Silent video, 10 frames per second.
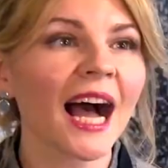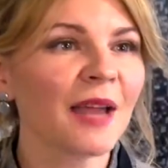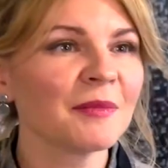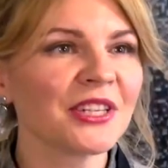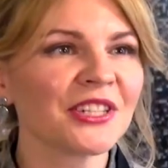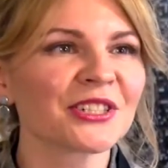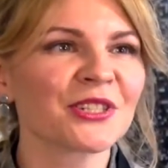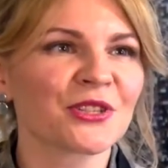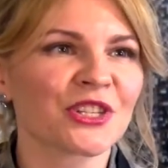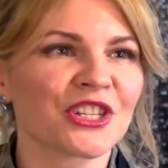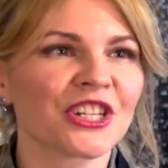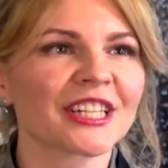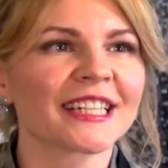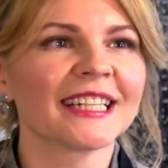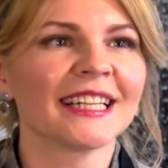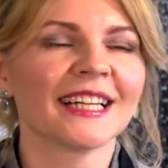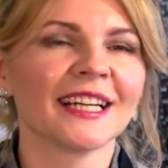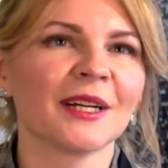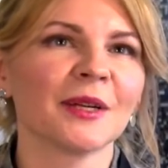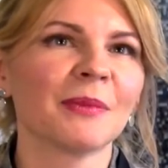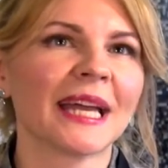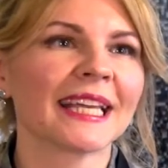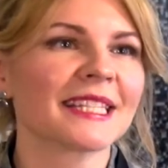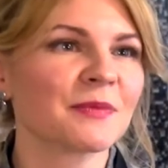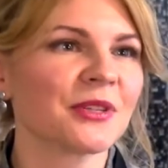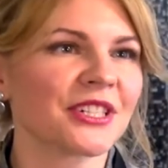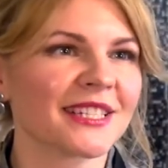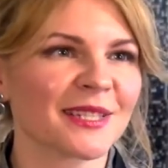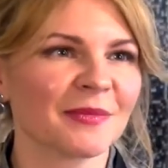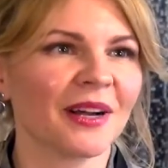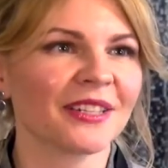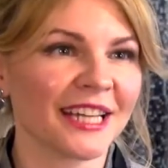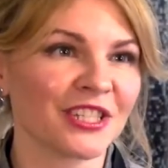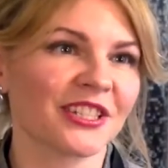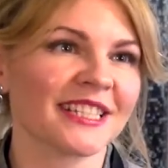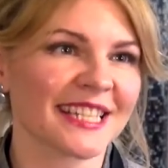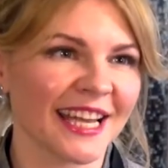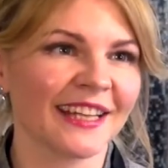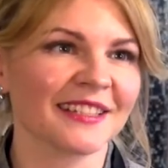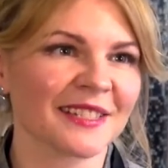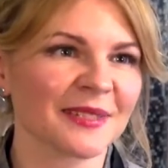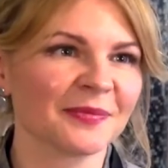I'm here to share my experience about Agile in sales.